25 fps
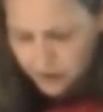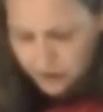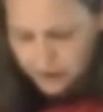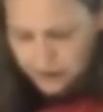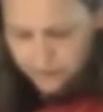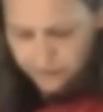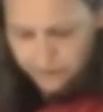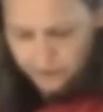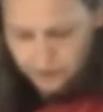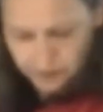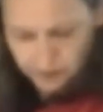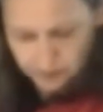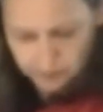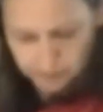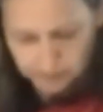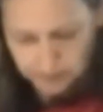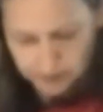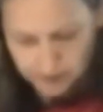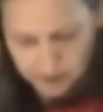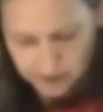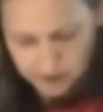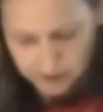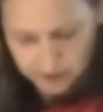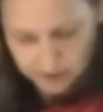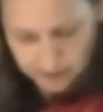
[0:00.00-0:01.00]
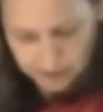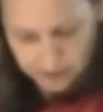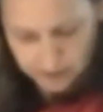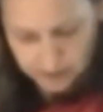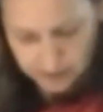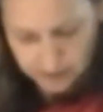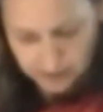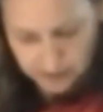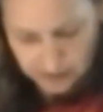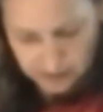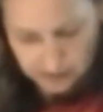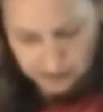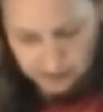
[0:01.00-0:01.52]
this final picture
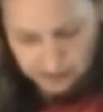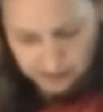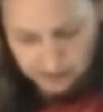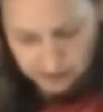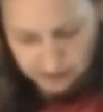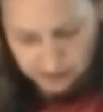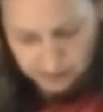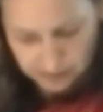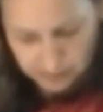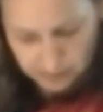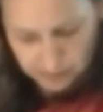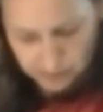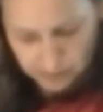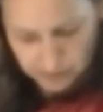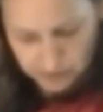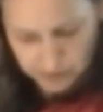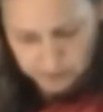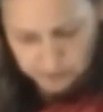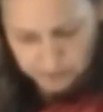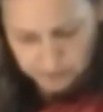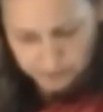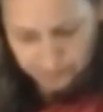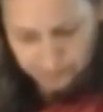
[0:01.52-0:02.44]
at the bottom.